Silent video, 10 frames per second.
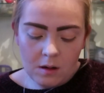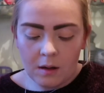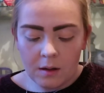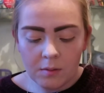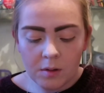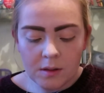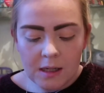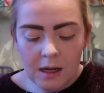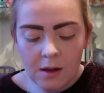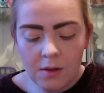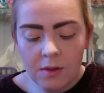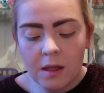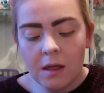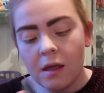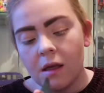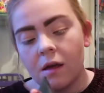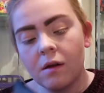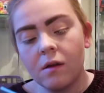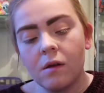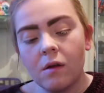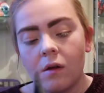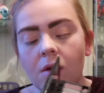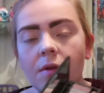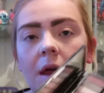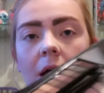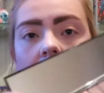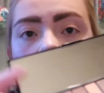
And I'm going to take that